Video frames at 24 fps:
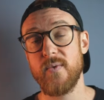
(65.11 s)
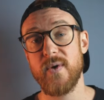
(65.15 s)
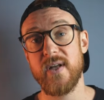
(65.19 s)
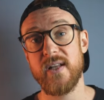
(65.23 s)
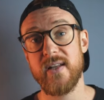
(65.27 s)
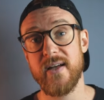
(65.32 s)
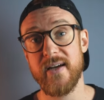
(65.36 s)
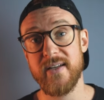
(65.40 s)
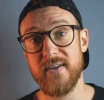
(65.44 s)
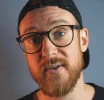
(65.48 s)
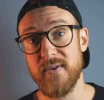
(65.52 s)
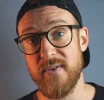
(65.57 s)

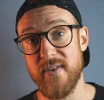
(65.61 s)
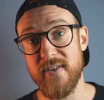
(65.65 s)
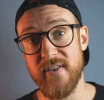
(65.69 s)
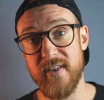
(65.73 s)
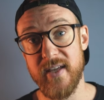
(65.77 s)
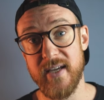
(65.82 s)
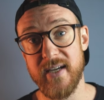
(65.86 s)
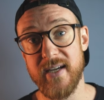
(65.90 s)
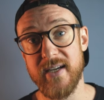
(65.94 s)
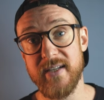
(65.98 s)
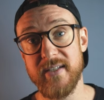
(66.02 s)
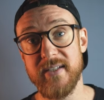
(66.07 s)
Well, I don't
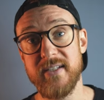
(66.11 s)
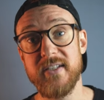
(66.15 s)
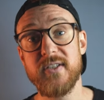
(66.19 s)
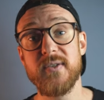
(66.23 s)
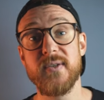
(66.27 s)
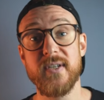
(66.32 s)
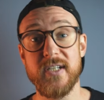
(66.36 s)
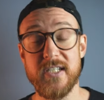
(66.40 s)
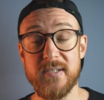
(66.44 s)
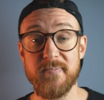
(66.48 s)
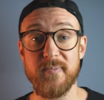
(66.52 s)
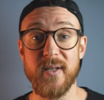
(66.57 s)
think I need
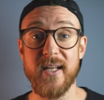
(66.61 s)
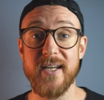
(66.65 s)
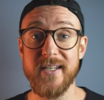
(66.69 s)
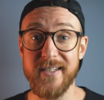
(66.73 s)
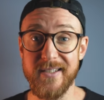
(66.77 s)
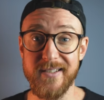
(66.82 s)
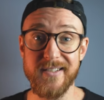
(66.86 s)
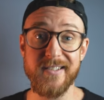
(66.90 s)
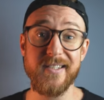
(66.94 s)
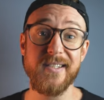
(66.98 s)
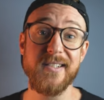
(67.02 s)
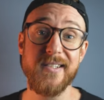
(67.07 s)
to explain
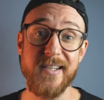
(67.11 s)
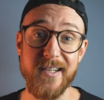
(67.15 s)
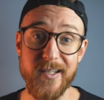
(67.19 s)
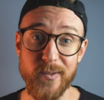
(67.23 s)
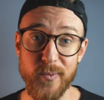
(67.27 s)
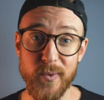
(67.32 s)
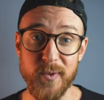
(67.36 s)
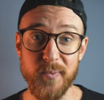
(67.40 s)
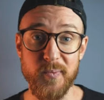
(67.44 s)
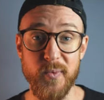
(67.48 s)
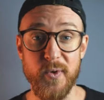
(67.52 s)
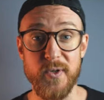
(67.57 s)
in detail
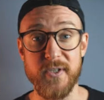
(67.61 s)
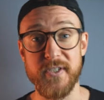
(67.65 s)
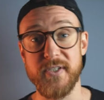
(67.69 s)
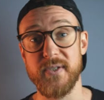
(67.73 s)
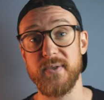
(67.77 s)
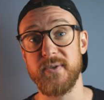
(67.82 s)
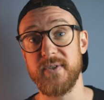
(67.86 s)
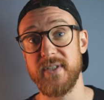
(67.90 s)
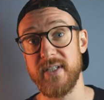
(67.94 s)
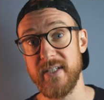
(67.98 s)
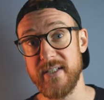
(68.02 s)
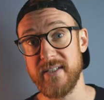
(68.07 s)
what Morse code